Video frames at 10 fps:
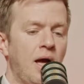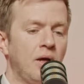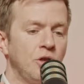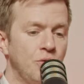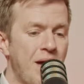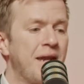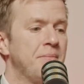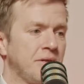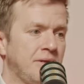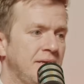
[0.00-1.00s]

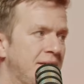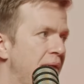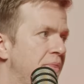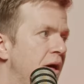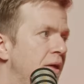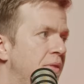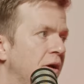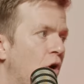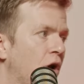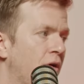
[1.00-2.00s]
unanimously said that the
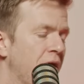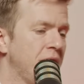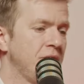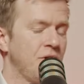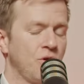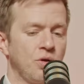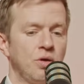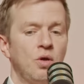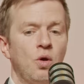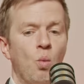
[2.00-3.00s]
Colorado decision
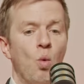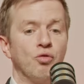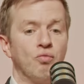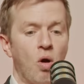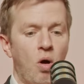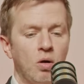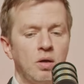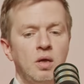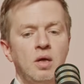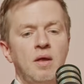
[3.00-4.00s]
was wrong,
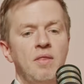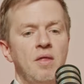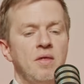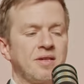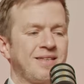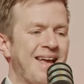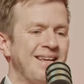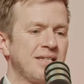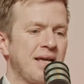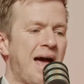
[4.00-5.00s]
that the
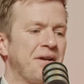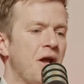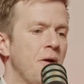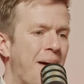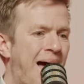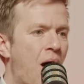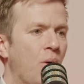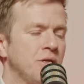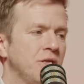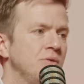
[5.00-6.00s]
state had no
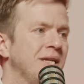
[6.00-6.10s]
power to